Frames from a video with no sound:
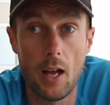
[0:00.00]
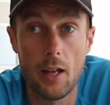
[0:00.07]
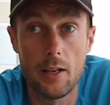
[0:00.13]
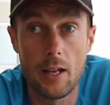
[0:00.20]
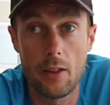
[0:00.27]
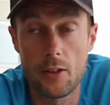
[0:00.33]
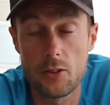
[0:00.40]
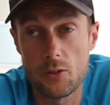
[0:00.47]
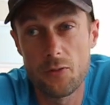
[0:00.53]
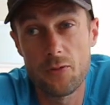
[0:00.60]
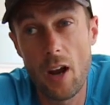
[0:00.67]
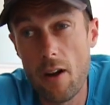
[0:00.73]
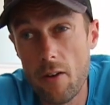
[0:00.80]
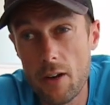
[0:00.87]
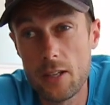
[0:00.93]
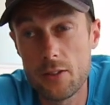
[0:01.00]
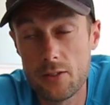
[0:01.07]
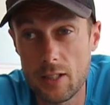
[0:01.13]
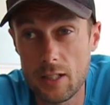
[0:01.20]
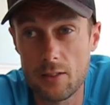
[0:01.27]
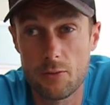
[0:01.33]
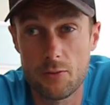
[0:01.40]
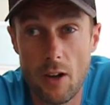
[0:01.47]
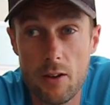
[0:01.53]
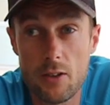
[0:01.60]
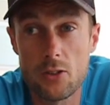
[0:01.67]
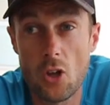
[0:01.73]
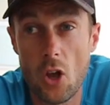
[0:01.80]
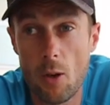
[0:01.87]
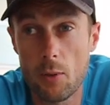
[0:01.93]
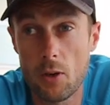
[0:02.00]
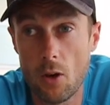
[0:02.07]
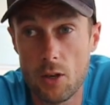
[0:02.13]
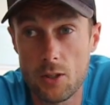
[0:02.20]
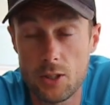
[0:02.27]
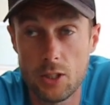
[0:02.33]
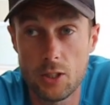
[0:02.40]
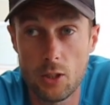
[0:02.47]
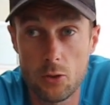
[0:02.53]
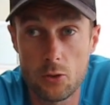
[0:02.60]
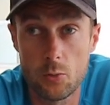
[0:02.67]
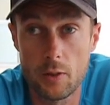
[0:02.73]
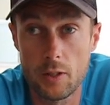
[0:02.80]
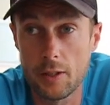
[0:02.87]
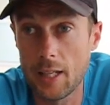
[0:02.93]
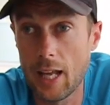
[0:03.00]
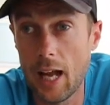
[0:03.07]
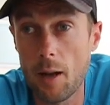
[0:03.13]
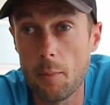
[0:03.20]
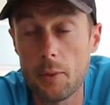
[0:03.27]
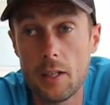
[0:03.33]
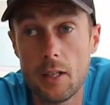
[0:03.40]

Now these are various terminology used within the app.